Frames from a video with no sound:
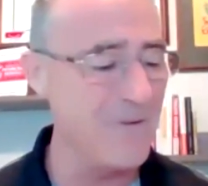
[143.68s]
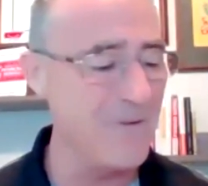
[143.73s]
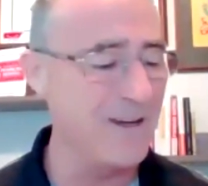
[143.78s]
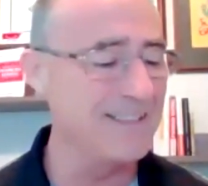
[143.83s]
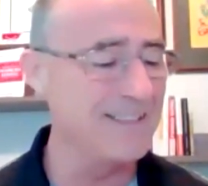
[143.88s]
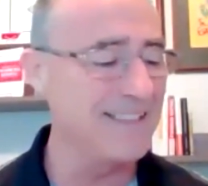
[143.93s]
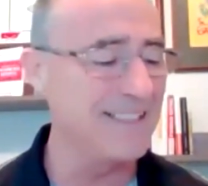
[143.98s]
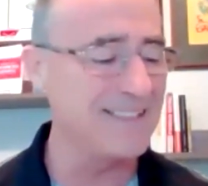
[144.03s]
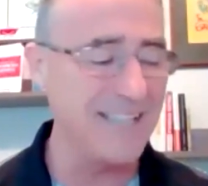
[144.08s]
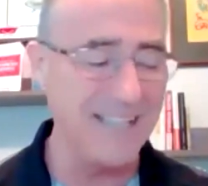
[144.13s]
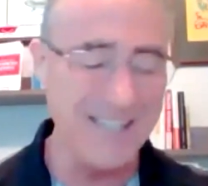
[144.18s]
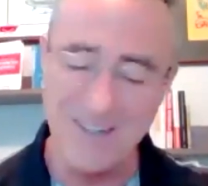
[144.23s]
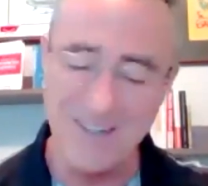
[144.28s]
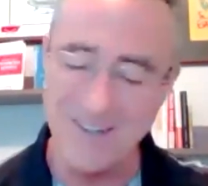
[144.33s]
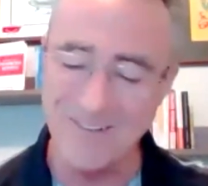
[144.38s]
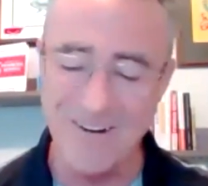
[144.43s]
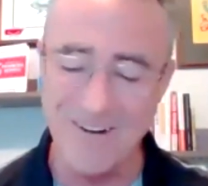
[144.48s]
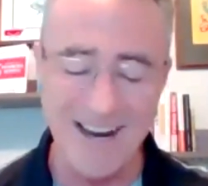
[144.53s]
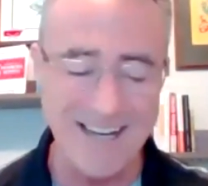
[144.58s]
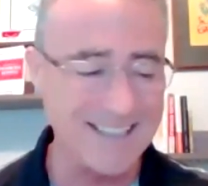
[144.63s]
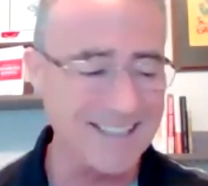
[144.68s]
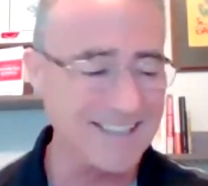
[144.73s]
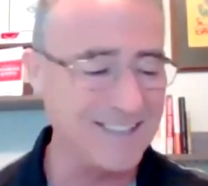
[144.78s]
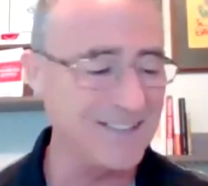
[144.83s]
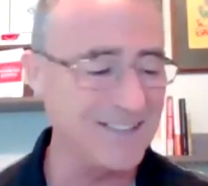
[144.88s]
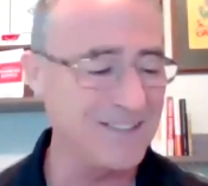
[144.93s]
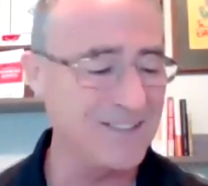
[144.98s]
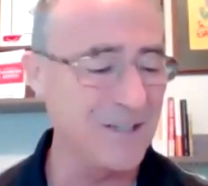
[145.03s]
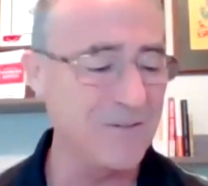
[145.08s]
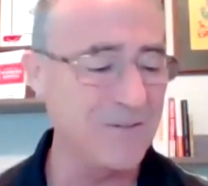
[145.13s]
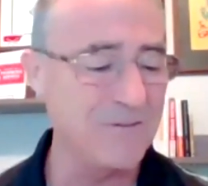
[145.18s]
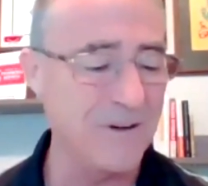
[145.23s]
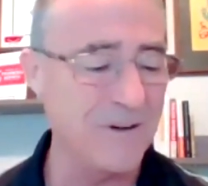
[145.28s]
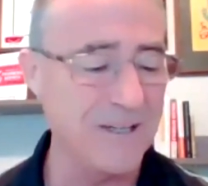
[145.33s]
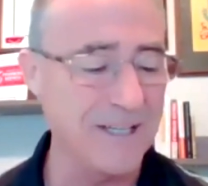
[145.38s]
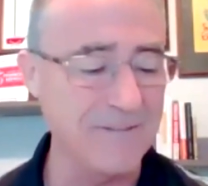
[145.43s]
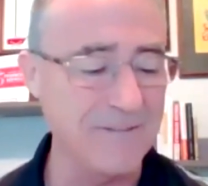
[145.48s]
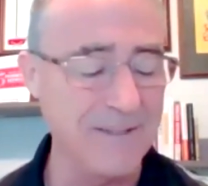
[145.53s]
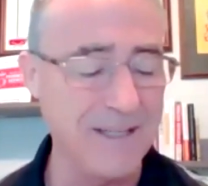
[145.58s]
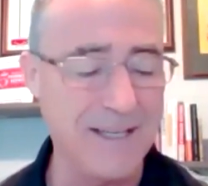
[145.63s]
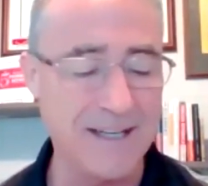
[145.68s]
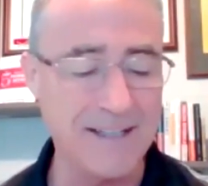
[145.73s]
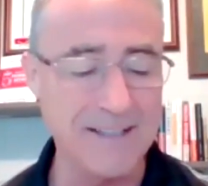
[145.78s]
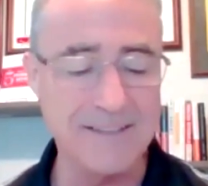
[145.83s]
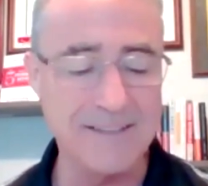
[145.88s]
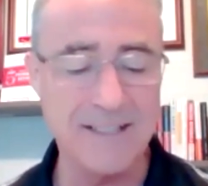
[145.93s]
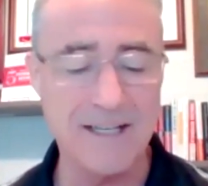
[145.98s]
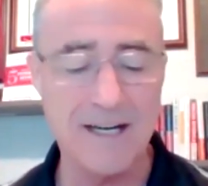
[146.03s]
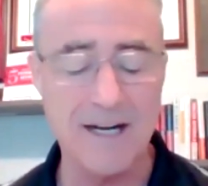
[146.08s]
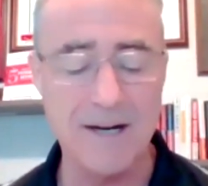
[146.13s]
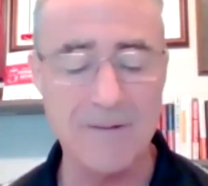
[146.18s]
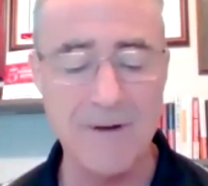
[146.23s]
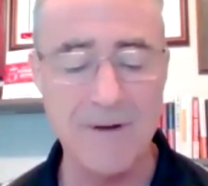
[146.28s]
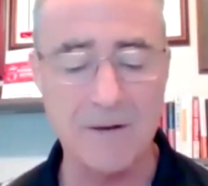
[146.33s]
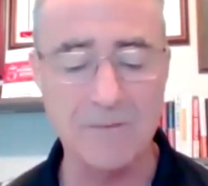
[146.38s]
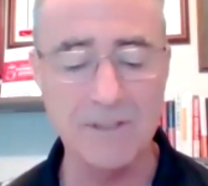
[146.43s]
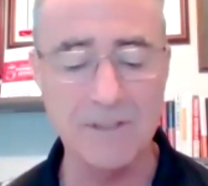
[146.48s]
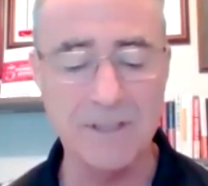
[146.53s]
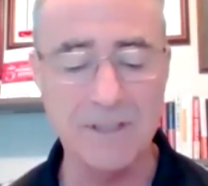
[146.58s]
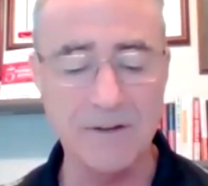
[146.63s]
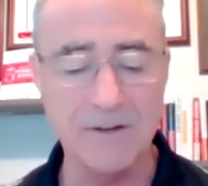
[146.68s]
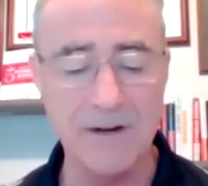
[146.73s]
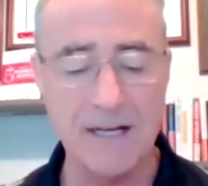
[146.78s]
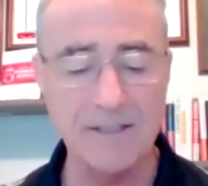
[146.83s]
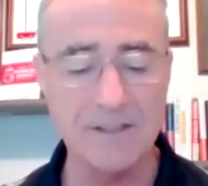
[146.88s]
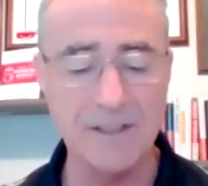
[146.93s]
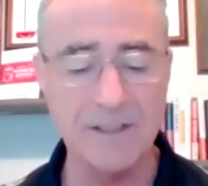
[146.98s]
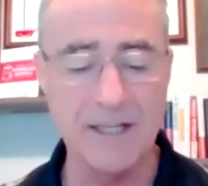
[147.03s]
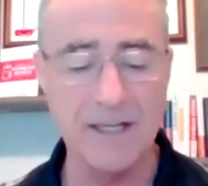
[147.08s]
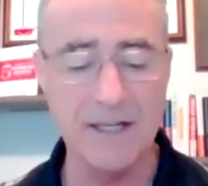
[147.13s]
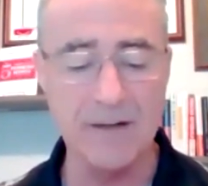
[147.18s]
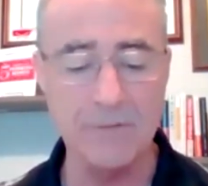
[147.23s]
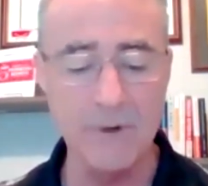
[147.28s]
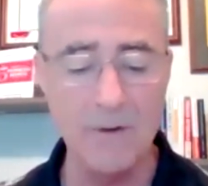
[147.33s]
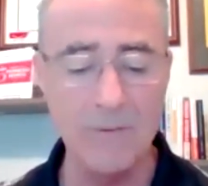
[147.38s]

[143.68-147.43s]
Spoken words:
wins this, and you're right. This is so funny because I was congratulated.